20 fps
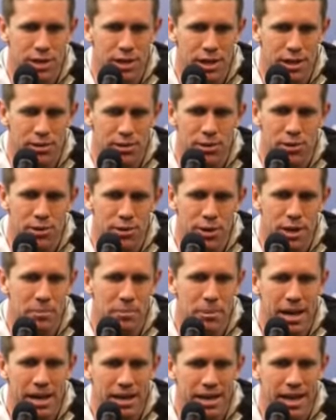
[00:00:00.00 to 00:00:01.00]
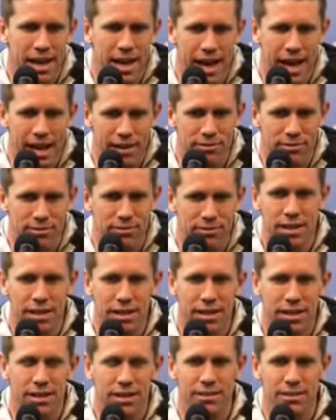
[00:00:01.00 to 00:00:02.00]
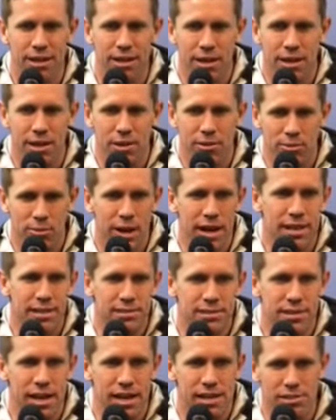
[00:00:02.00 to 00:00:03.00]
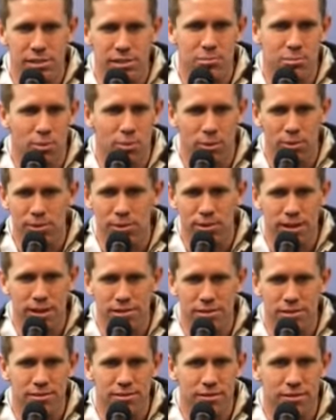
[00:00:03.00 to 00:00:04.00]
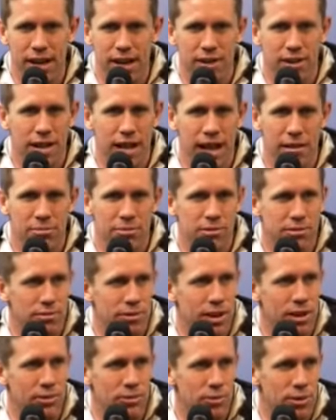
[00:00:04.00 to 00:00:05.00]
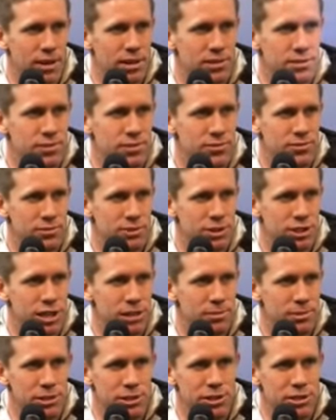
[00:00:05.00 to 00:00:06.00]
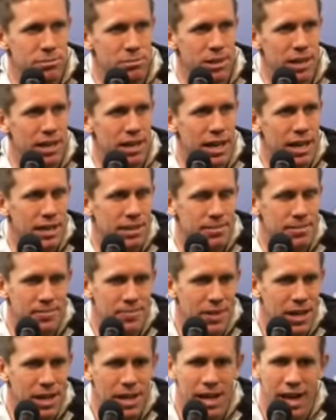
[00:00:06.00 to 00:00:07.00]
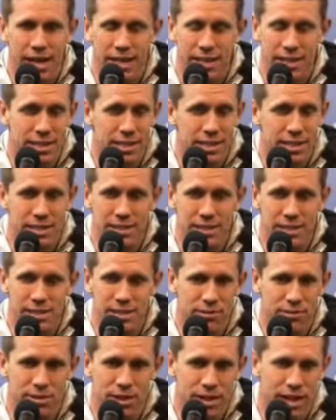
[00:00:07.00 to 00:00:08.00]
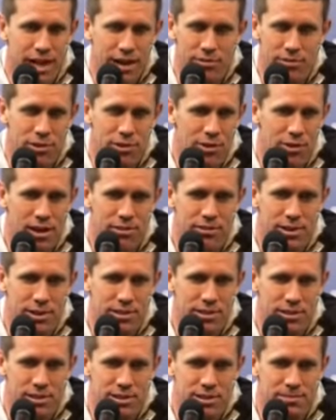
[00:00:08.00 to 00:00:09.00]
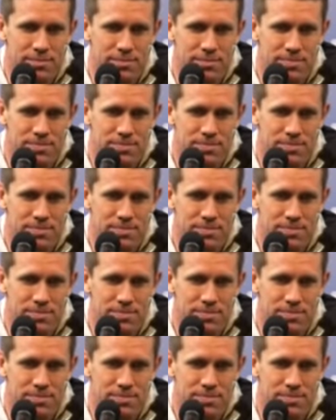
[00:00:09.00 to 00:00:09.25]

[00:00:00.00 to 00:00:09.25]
don't know that you can make every race as important as the final lap of the final race for the championship, but I can tell you this, every driver out there,